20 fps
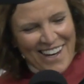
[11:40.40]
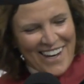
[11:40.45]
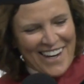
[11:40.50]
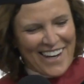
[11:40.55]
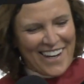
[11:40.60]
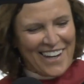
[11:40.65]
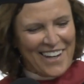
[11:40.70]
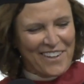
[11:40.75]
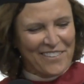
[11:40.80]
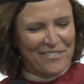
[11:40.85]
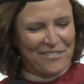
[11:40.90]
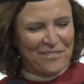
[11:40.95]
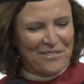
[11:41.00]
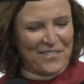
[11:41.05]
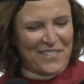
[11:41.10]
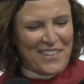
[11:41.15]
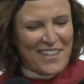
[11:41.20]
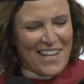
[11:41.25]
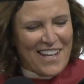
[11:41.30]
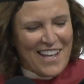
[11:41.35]
um,
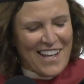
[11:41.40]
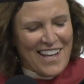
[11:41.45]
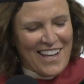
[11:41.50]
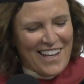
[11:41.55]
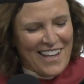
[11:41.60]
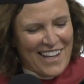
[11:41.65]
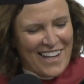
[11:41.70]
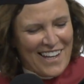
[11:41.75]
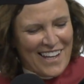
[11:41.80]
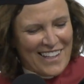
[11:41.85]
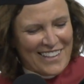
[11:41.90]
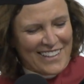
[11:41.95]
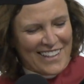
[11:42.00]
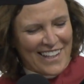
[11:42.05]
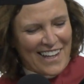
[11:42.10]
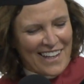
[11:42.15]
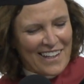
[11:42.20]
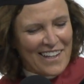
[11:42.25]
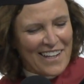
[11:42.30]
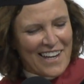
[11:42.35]

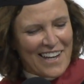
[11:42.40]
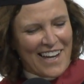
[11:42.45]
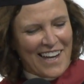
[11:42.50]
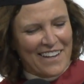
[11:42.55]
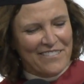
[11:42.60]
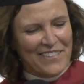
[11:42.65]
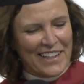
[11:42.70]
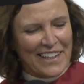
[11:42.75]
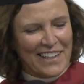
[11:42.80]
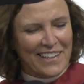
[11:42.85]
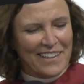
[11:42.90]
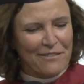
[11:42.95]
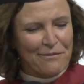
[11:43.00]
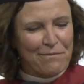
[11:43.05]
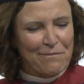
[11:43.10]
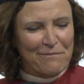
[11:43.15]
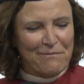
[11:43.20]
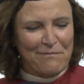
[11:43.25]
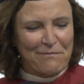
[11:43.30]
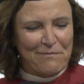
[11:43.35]
yeah, I mean,
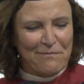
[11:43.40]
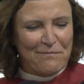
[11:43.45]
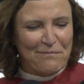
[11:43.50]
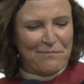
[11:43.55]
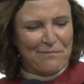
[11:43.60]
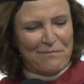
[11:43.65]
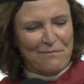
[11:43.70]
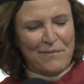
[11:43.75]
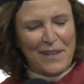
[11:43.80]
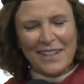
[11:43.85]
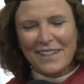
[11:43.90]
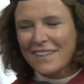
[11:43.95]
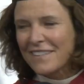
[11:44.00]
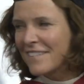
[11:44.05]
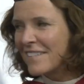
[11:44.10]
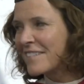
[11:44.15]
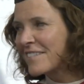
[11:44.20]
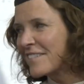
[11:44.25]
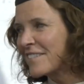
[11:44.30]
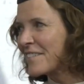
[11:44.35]
because
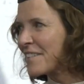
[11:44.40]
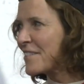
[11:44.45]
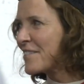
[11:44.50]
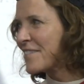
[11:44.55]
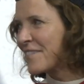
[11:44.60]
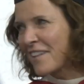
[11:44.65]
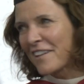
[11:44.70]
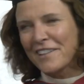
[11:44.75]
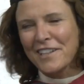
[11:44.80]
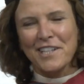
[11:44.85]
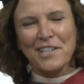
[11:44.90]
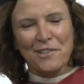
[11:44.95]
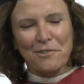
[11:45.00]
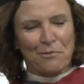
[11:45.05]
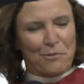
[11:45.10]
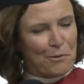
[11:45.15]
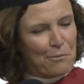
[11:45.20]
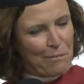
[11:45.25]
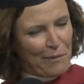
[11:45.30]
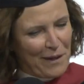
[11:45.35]
this is a silly
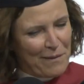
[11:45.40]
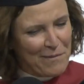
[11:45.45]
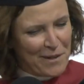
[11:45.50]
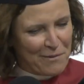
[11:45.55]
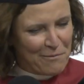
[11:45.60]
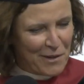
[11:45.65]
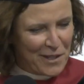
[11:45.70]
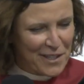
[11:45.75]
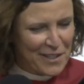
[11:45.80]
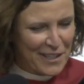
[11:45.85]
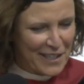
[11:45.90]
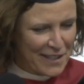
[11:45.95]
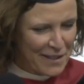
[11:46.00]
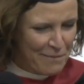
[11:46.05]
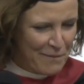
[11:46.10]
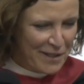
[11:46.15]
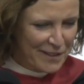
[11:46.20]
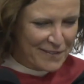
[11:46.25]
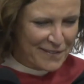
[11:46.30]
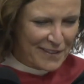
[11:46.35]
group, I mean, when you get
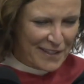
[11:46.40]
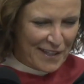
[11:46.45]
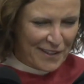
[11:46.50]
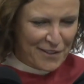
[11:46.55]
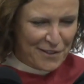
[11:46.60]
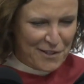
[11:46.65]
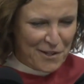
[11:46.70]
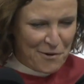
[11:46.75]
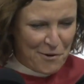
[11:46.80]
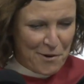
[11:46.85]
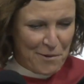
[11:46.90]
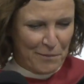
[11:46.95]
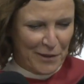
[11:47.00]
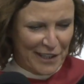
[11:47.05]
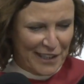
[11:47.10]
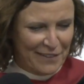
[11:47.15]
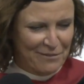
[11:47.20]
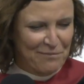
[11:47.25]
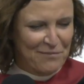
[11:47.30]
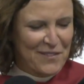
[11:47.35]
them all together, you
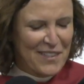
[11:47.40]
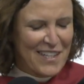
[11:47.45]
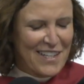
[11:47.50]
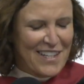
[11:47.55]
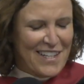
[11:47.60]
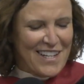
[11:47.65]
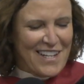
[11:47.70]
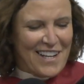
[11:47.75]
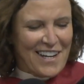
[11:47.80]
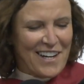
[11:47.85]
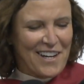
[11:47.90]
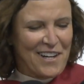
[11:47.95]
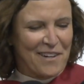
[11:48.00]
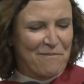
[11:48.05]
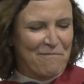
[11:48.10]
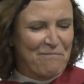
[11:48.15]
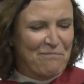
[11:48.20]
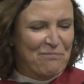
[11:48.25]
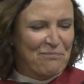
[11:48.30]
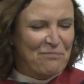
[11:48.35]
normally.
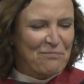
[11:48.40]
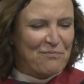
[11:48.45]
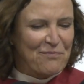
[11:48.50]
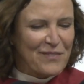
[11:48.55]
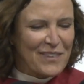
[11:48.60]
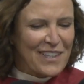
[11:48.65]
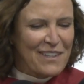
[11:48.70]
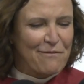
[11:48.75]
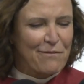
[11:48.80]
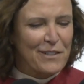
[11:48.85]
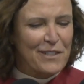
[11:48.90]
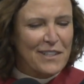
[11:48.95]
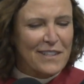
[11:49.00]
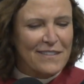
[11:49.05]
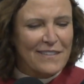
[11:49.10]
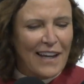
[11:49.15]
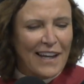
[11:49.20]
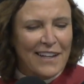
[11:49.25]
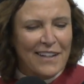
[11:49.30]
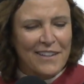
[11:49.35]
Um, for
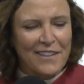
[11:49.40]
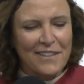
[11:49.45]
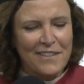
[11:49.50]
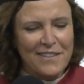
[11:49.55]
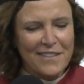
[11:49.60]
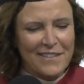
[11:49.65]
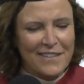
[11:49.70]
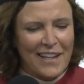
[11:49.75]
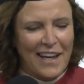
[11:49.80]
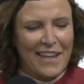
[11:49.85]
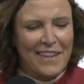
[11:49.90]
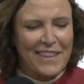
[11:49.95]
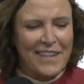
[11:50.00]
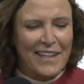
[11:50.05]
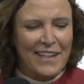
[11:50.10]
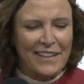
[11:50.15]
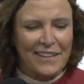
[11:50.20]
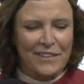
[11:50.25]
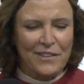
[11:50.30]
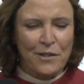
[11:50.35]
designers, I
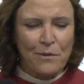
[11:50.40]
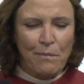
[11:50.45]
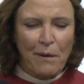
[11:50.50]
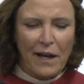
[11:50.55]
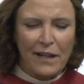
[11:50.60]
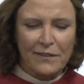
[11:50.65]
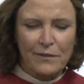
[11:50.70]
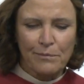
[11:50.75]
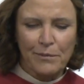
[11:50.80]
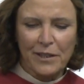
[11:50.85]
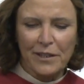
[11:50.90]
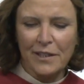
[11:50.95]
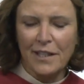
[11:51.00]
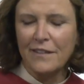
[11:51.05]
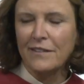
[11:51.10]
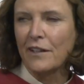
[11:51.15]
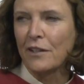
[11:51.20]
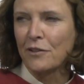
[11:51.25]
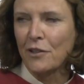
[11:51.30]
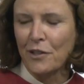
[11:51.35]
think new
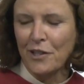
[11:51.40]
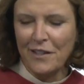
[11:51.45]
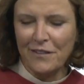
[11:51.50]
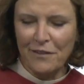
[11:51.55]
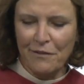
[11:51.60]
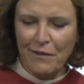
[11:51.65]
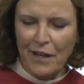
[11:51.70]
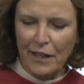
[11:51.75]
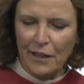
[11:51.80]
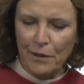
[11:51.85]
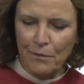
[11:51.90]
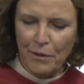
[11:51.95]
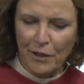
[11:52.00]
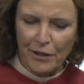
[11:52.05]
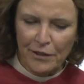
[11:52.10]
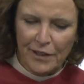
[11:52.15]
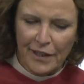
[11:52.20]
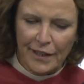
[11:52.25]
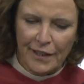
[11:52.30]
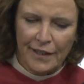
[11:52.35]
possibilities are always
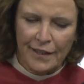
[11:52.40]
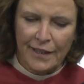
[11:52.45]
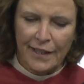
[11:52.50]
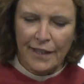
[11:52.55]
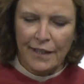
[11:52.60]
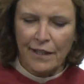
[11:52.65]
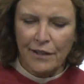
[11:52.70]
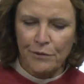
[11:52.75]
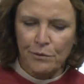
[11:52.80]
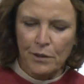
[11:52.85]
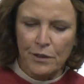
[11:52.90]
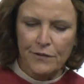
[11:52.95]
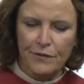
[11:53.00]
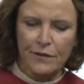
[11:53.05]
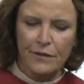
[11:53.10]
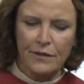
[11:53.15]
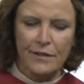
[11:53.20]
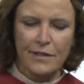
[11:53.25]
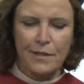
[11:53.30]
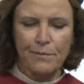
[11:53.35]
available. And in other
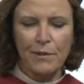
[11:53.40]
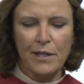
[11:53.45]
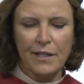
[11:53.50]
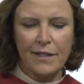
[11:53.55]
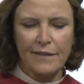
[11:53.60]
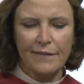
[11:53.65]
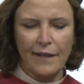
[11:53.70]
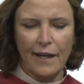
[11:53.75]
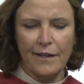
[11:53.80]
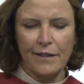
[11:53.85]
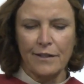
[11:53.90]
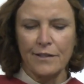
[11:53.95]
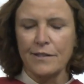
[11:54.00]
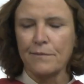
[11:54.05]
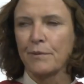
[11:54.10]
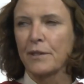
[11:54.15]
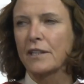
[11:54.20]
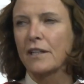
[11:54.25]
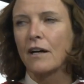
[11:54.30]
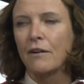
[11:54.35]
words, to be a designer is to
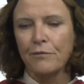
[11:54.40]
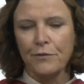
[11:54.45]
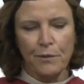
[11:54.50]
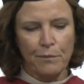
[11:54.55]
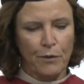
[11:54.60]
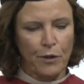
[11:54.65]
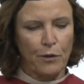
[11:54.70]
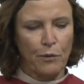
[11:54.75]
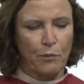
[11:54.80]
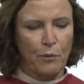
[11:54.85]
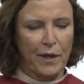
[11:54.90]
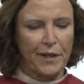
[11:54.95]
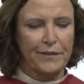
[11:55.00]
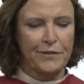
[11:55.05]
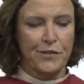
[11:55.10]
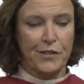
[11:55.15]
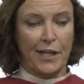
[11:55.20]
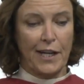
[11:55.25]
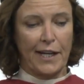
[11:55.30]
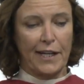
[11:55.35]
be comfortable
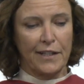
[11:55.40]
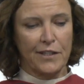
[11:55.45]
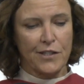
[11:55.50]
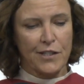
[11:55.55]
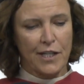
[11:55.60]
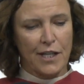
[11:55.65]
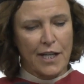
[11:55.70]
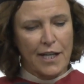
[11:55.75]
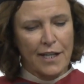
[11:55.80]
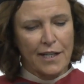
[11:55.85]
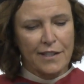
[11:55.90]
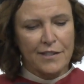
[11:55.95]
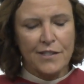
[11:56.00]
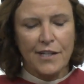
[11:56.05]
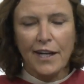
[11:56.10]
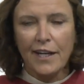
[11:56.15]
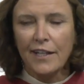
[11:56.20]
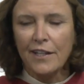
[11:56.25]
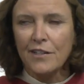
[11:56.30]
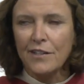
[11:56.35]
with change.
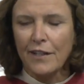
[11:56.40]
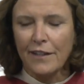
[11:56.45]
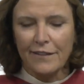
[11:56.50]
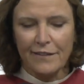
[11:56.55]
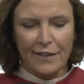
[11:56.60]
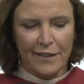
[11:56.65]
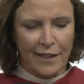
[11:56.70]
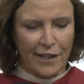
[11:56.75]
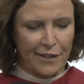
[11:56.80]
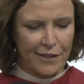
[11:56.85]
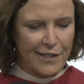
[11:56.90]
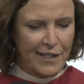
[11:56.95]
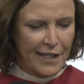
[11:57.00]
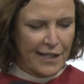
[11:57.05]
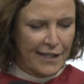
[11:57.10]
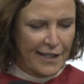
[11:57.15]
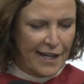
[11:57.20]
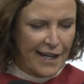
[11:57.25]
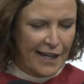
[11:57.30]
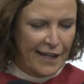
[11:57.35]
Change is in our
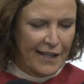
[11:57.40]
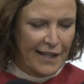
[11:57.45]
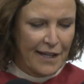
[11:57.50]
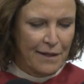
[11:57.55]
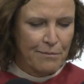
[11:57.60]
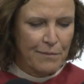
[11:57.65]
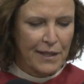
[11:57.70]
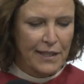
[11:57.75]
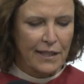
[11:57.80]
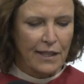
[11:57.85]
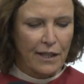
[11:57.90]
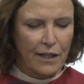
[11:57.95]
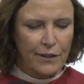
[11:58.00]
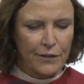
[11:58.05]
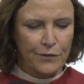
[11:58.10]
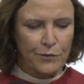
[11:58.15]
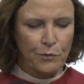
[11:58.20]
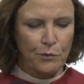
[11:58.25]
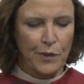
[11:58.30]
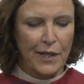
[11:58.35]
DNA, and
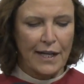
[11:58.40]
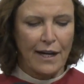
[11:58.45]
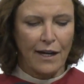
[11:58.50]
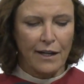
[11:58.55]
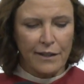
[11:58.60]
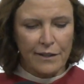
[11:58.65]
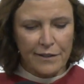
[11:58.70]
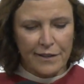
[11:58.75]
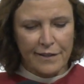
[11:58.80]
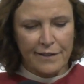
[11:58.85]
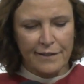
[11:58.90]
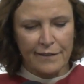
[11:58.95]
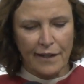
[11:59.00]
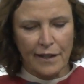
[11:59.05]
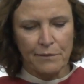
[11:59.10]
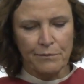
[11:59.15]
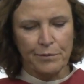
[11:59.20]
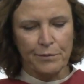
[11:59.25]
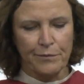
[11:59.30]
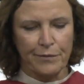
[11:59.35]
because we are the
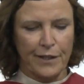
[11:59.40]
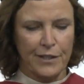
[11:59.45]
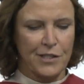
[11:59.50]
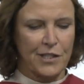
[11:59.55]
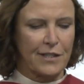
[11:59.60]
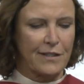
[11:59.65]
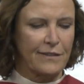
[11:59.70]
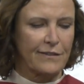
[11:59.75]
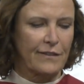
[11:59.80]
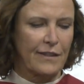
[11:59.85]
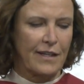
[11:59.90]
design professions,